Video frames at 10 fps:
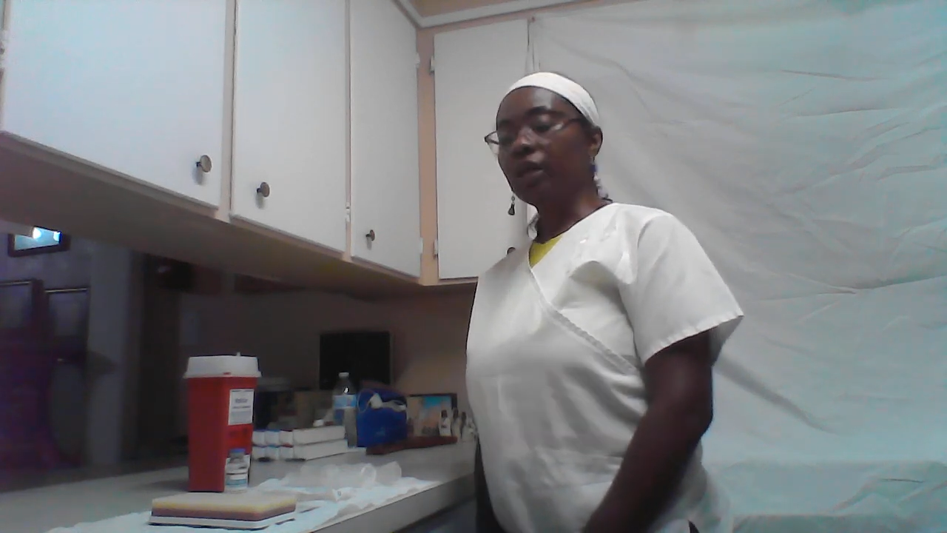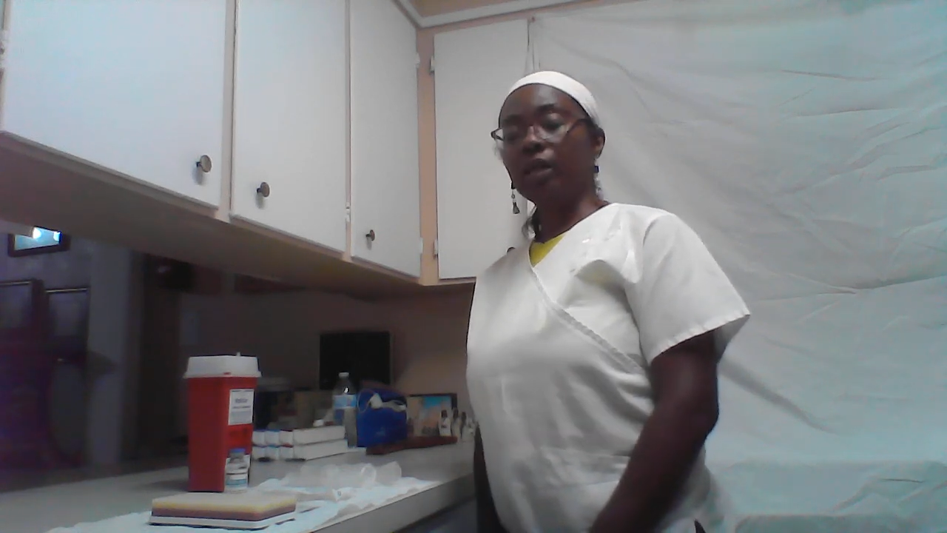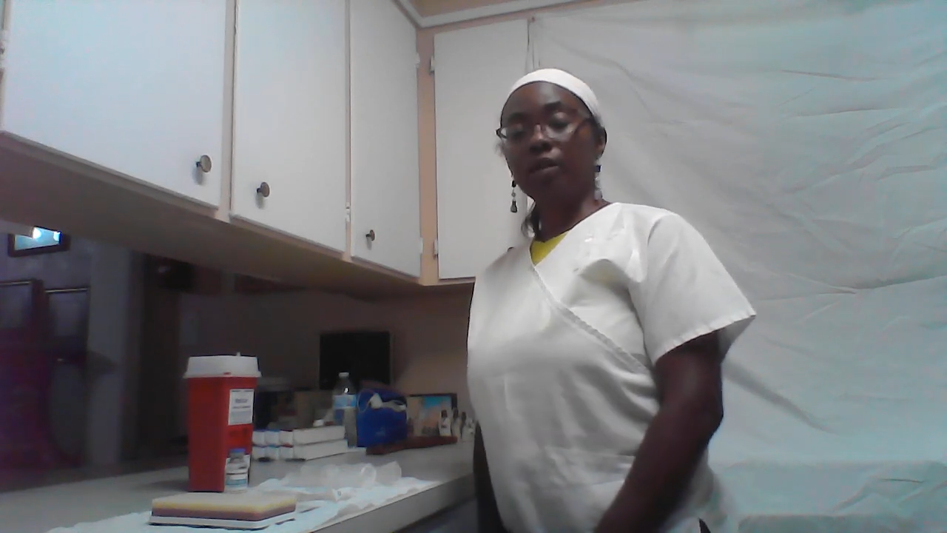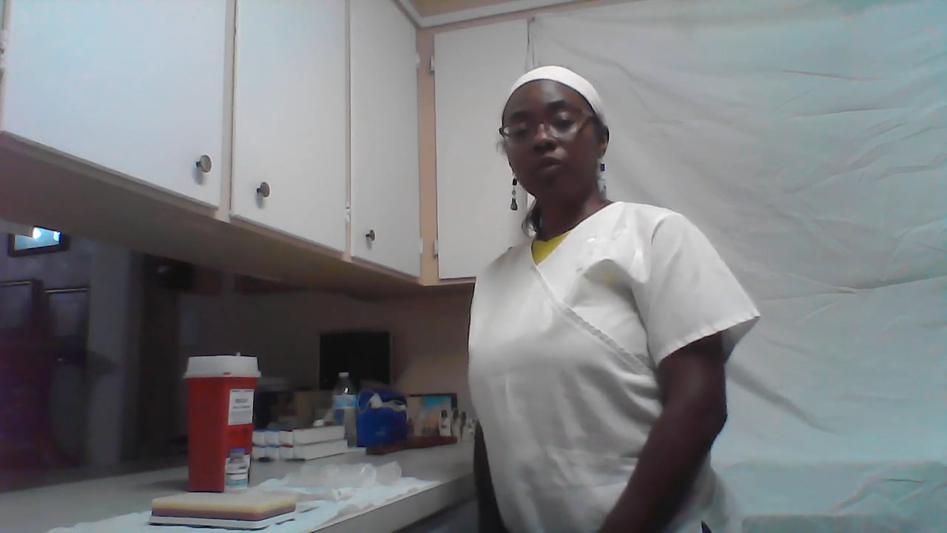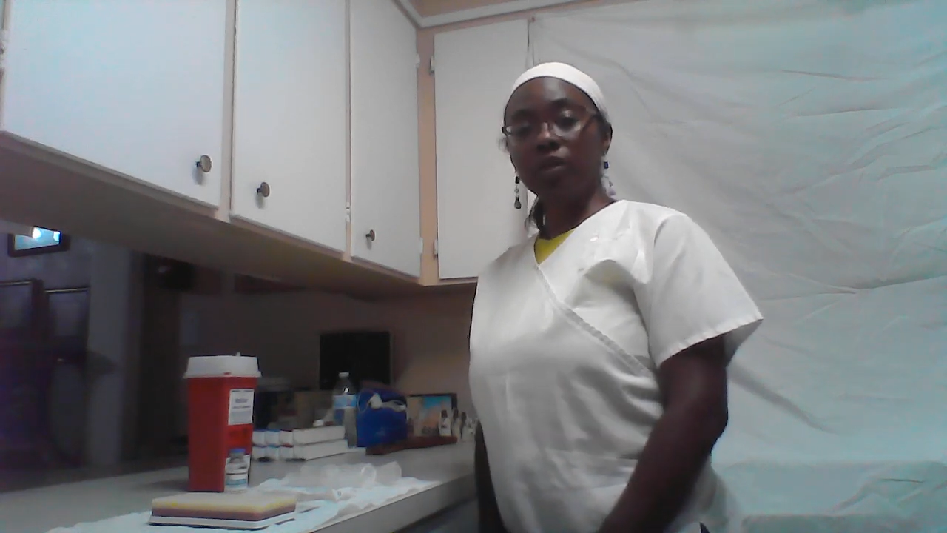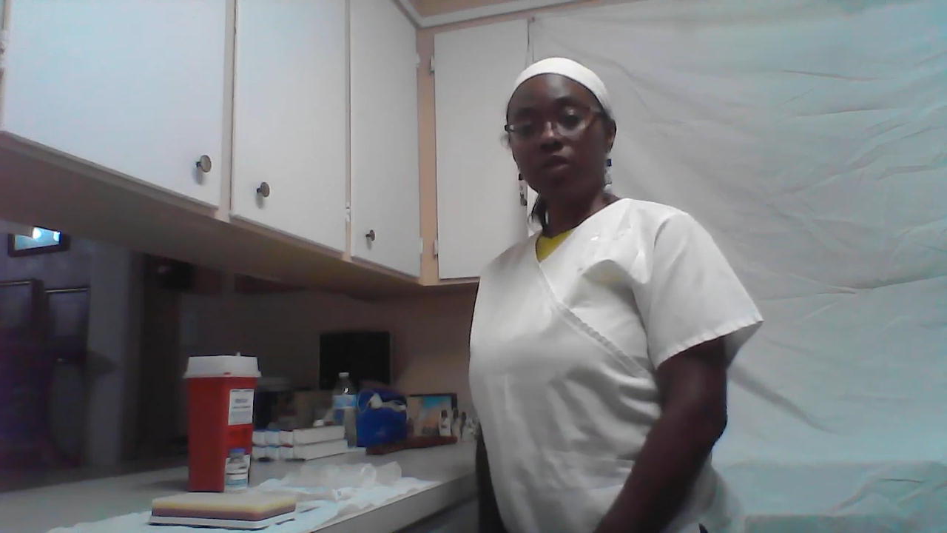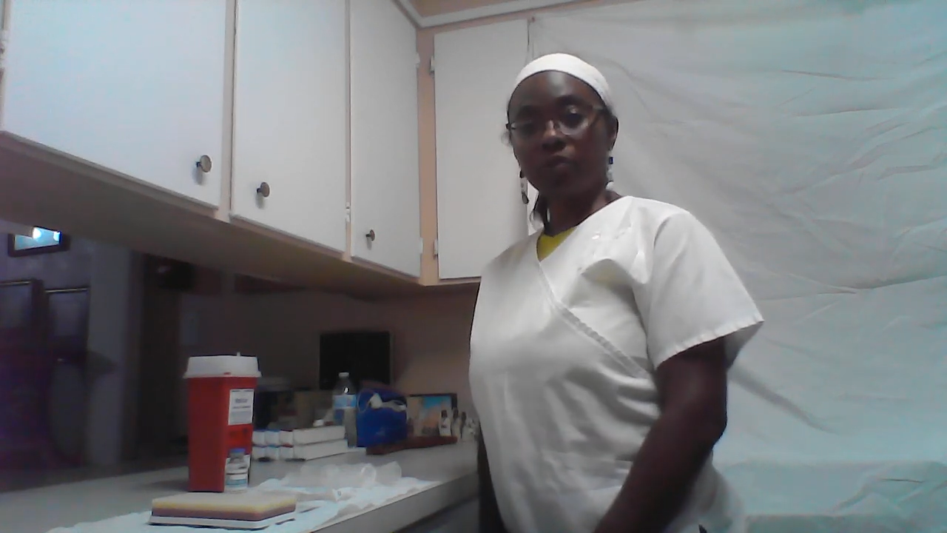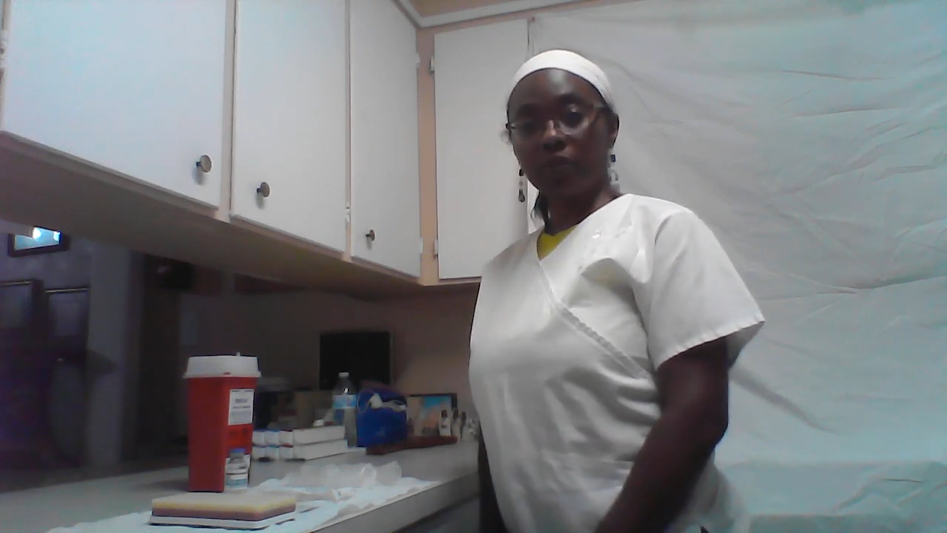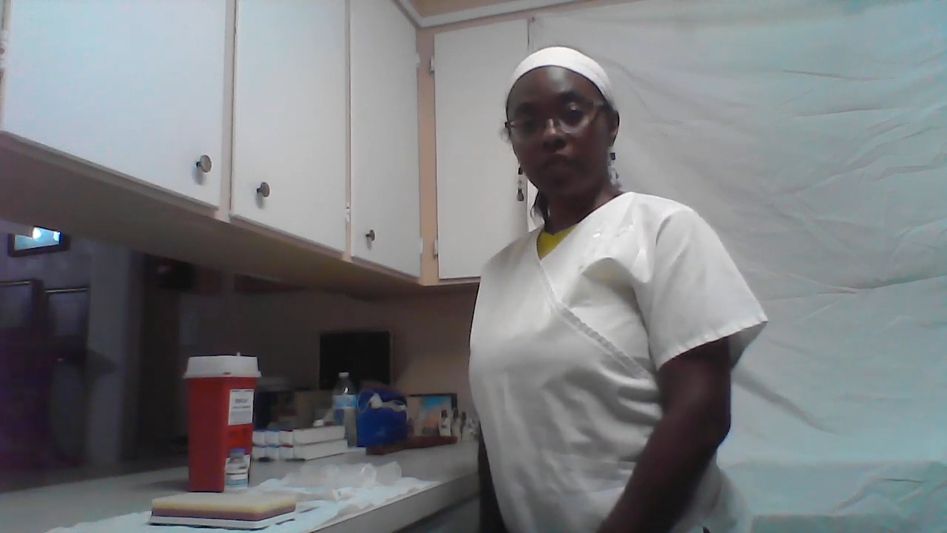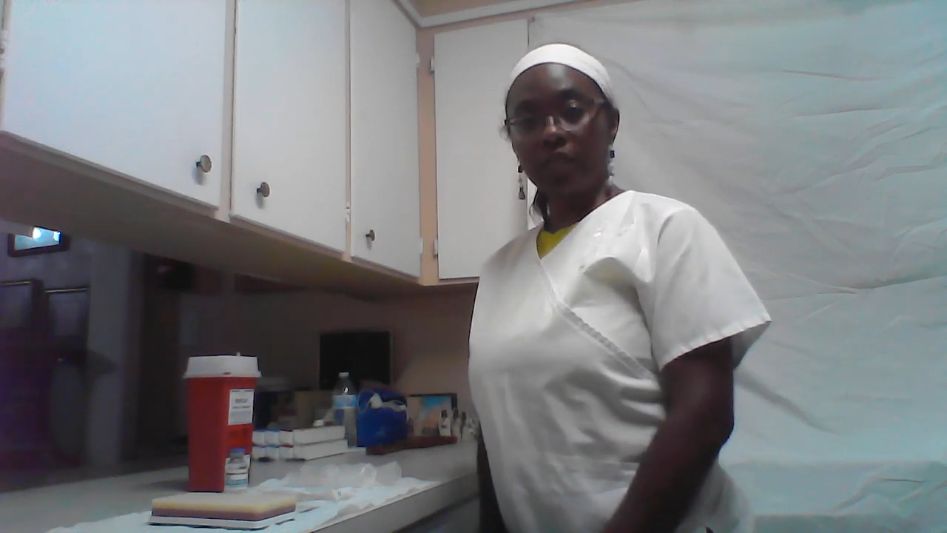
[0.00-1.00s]
And I'm going to
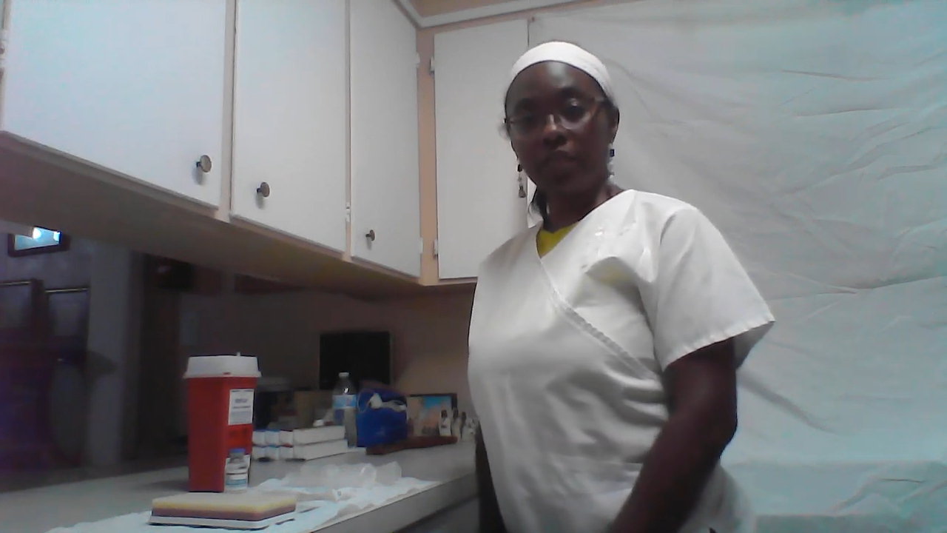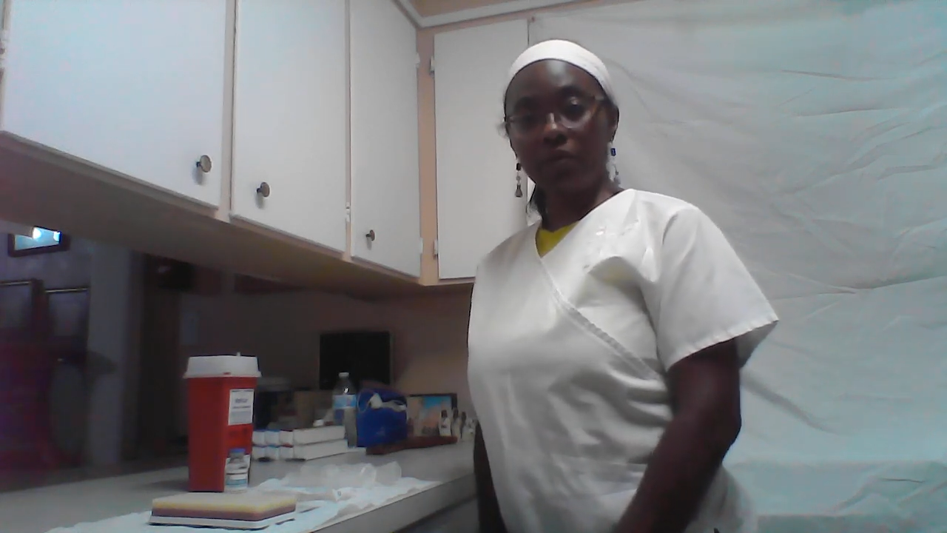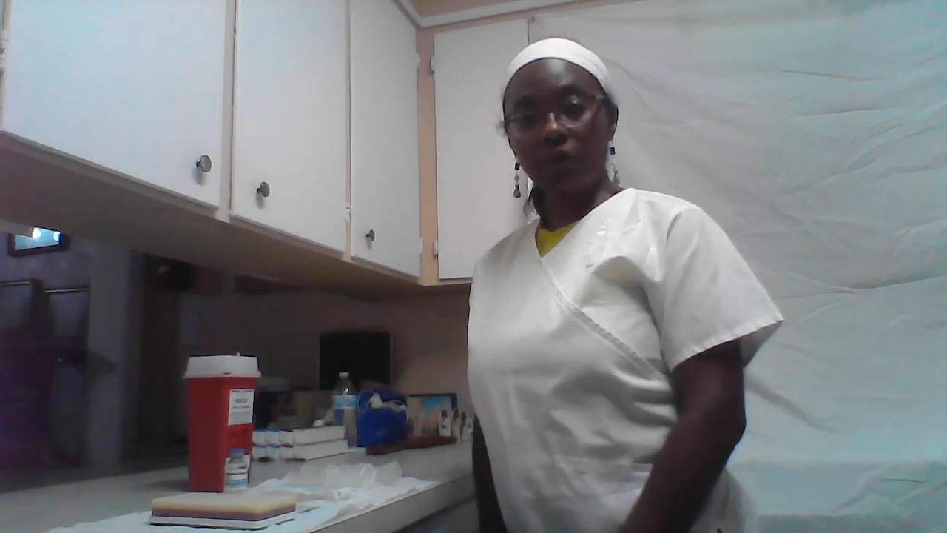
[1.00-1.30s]
explain